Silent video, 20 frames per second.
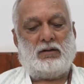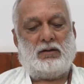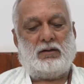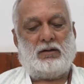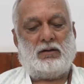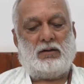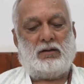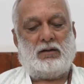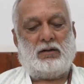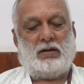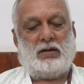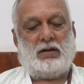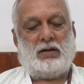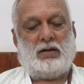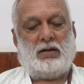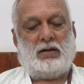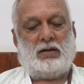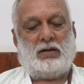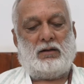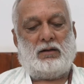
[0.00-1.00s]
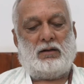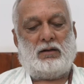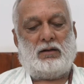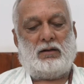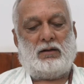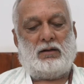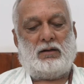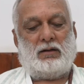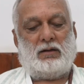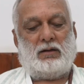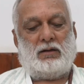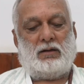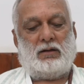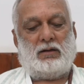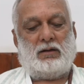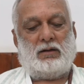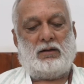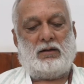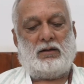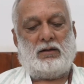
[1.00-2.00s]

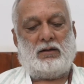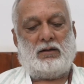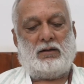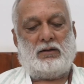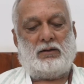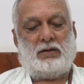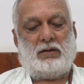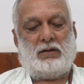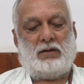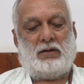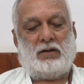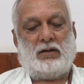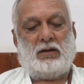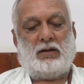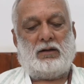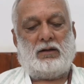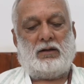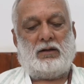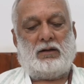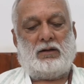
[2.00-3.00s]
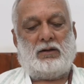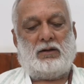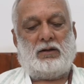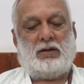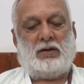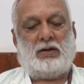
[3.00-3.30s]
No one is speaking in this clip.